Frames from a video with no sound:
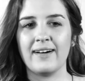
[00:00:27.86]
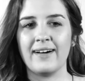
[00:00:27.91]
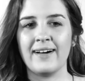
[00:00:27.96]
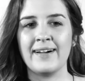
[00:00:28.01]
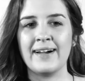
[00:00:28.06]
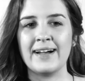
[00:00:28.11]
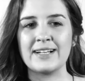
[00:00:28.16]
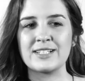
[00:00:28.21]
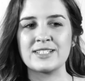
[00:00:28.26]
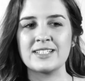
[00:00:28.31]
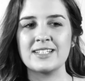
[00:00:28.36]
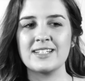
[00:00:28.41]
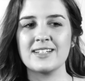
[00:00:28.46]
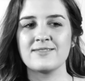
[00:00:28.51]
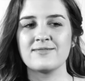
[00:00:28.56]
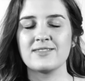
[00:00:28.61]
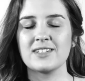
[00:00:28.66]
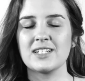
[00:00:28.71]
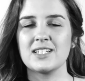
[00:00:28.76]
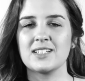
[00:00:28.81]
I actually
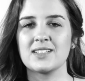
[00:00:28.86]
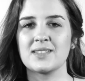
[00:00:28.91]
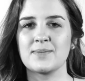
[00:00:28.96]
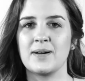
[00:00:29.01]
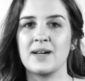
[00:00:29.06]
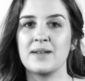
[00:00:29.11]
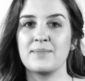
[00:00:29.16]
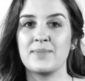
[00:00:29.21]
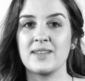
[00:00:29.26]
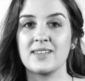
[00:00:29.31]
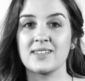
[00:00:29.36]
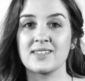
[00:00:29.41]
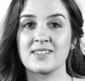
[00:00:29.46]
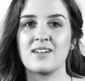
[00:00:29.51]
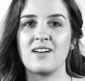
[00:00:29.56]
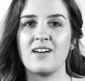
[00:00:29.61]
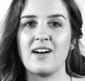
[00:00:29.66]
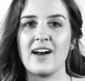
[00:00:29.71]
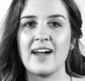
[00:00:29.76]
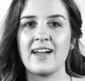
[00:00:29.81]
am really inspired by the
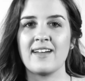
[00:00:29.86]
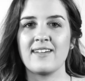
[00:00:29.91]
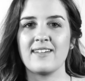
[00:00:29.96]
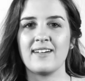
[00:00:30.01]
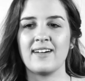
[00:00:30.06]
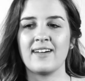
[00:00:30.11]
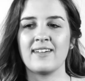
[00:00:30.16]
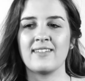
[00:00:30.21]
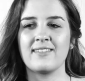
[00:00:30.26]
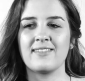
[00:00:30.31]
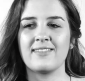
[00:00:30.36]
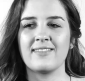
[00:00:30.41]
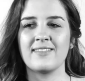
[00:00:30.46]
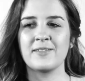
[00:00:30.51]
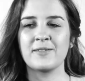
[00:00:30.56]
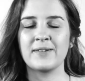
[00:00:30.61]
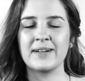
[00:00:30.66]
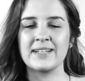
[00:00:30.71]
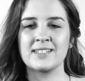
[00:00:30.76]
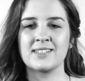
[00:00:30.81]
sky. I
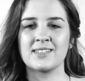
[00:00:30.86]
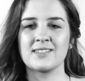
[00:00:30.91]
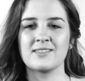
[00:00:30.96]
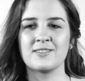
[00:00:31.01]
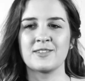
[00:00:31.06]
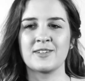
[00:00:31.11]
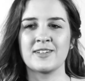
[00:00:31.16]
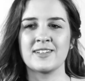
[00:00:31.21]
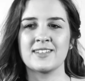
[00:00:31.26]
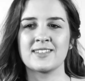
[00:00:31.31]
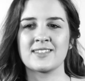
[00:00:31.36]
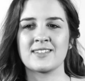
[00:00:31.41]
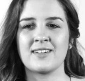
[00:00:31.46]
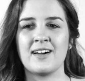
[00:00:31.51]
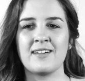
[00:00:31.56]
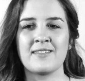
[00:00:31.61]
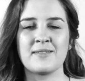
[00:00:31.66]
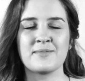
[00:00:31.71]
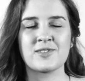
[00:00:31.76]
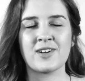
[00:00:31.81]
always look at the
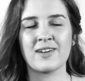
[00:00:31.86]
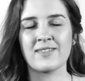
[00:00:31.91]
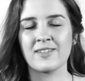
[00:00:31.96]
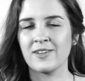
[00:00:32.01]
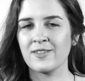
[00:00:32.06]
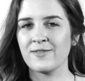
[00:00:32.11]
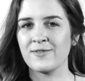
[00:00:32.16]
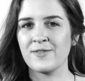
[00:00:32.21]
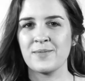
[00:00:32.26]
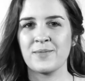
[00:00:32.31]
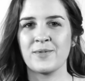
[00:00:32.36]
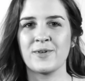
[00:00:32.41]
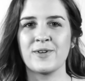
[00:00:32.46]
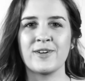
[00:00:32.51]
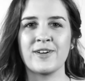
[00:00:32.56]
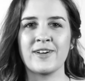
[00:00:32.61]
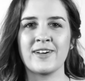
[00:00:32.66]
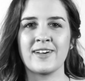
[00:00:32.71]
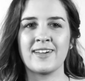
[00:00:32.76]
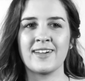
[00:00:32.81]
sky when I'm driving home from
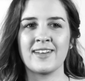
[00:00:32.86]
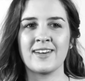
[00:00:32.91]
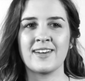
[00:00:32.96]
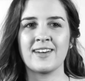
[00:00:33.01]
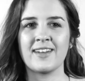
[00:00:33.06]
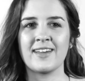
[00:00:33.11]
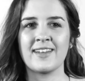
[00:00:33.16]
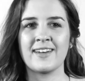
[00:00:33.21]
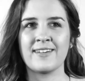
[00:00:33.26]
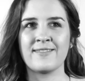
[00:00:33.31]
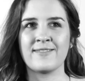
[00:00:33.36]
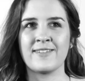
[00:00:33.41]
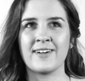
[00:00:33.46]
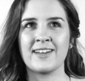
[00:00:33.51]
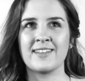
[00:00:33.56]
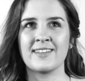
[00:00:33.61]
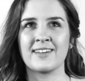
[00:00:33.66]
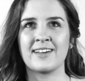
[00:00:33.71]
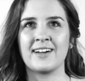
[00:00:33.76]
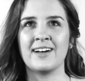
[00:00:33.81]
work and, and I
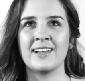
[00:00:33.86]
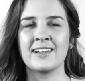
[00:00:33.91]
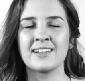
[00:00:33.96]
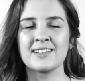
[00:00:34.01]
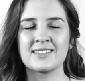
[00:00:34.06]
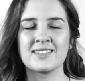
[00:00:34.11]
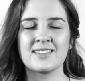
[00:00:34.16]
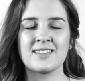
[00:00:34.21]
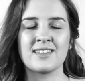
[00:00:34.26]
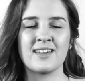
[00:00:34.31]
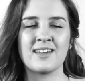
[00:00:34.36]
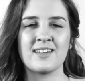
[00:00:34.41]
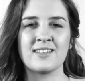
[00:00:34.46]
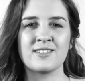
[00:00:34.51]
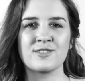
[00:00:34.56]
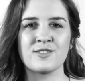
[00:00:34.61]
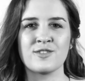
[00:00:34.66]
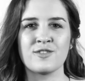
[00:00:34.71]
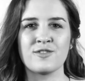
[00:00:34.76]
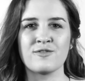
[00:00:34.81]
find the colours in there
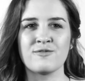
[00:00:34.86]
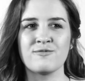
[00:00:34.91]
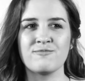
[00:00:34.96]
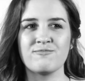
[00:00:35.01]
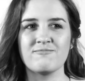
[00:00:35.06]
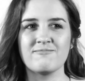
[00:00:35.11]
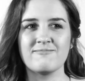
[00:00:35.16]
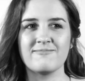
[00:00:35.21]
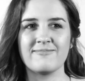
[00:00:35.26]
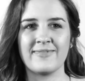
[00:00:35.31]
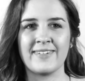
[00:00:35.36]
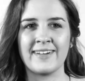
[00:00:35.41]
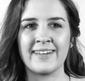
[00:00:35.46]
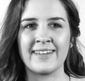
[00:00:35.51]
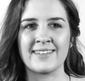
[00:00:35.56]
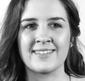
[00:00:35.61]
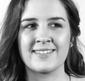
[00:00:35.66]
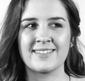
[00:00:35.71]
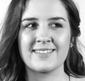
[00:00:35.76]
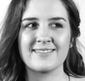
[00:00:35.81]
so, I
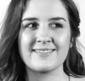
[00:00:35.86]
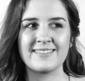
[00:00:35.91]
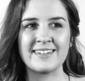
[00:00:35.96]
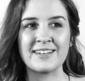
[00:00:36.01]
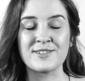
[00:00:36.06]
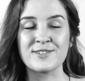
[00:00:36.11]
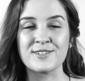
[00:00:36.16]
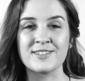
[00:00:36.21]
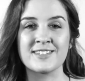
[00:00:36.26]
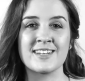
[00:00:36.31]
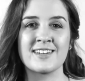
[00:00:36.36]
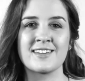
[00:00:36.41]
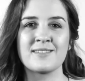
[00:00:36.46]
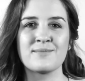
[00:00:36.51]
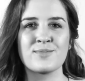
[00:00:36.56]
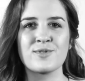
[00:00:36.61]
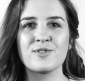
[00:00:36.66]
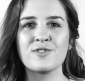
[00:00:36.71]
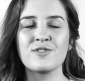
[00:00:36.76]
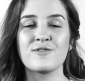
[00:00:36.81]
guess, interesting
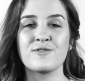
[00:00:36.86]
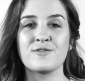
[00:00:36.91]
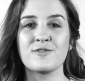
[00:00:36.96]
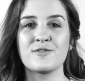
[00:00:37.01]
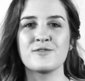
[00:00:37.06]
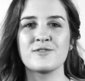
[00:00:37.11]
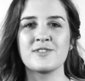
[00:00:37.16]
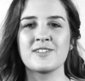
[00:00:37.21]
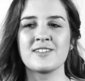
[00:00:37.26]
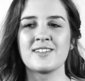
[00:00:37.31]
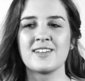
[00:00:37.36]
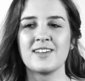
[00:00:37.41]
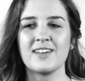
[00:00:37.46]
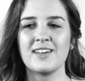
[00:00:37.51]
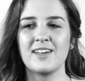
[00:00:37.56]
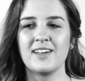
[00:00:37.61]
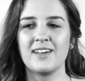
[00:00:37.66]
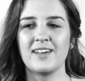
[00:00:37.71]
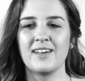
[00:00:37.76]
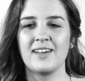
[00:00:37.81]
and beautiful. And
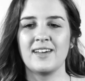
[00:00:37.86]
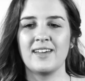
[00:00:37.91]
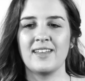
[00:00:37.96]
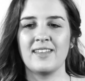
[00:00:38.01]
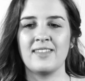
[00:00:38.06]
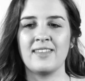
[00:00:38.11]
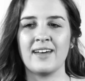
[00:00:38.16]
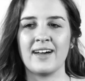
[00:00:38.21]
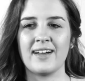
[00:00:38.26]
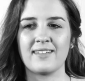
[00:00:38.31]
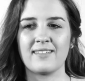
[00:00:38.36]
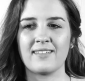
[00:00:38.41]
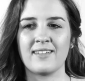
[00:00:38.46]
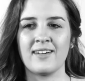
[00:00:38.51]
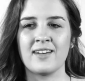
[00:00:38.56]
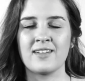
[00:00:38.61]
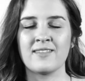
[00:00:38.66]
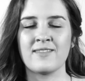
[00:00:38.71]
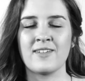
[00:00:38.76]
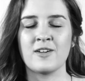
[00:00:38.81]
that
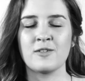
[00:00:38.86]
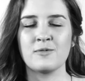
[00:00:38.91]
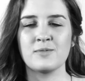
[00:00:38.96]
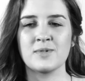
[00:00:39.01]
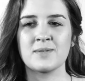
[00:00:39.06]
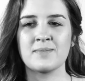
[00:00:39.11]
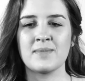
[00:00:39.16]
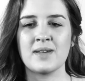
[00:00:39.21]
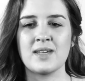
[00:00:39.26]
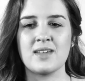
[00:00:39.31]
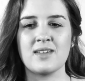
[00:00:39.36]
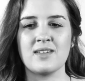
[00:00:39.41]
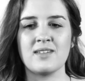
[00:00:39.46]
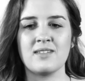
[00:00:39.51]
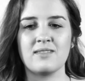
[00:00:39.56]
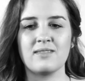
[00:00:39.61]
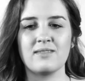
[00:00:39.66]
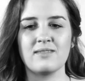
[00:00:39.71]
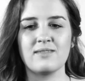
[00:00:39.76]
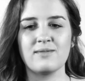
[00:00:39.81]
kind of helps
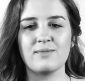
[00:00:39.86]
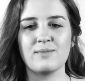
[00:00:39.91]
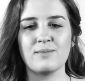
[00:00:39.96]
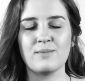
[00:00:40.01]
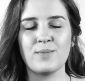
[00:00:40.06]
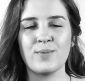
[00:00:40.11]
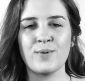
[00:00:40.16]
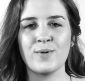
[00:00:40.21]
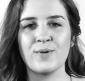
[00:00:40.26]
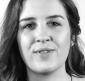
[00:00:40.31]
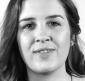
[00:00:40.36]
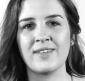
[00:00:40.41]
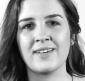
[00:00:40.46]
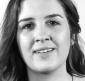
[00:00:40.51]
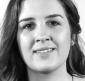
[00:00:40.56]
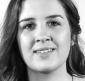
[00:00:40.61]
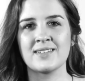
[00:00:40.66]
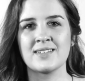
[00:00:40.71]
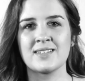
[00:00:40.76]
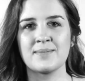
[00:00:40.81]
me put
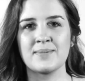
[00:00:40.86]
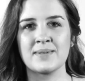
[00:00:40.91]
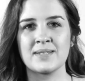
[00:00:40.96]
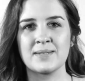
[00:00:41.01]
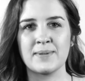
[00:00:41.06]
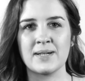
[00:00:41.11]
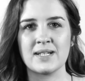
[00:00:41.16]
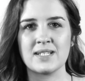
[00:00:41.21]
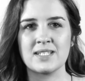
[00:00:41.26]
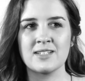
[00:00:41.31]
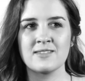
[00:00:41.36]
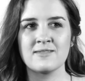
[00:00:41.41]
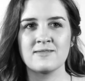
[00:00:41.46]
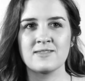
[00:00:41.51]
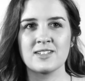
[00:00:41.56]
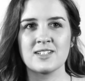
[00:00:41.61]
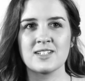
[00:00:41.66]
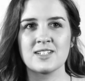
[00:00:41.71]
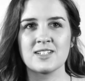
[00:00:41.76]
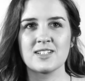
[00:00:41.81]
things into perspective
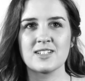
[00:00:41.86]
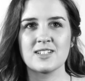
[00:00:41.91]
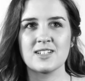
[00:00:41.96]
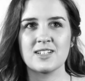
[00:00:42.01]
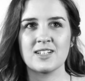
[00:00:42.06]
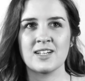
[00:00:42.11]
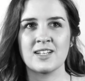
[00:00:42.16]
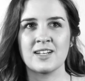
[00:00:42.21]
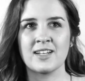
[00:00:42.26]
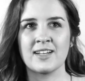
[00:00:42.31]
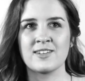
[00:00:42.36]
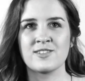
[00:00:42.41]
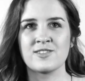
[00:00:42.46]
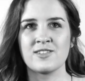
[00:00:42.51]
and, and I